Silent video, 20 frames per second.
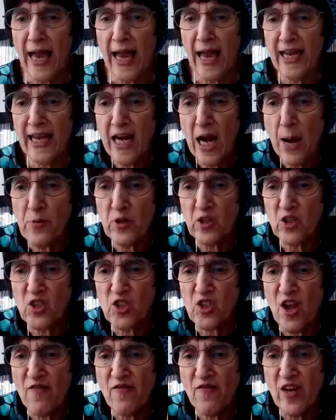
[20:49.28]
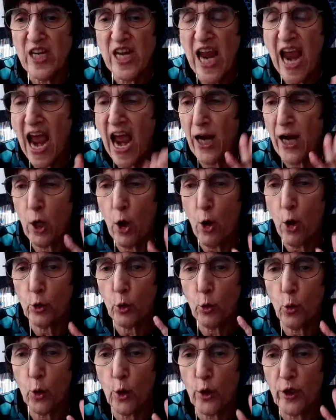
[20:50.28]
I get up at 7, yeah, go
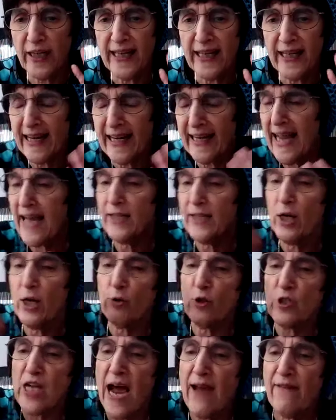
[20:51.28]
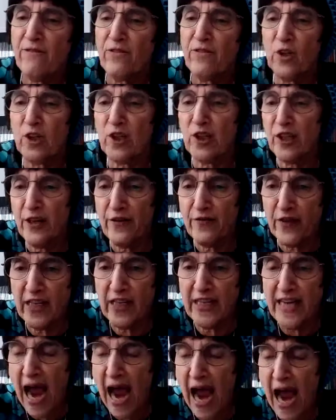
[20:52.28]
to work, and I got no time for
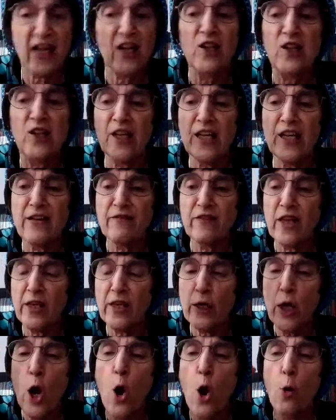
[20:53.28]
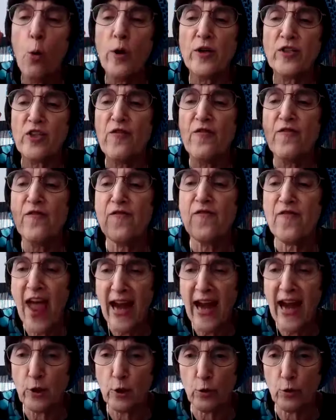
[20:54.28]
living. Yeah. Cleveland was a
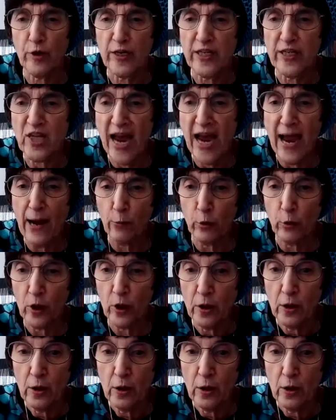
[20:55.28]
factory town.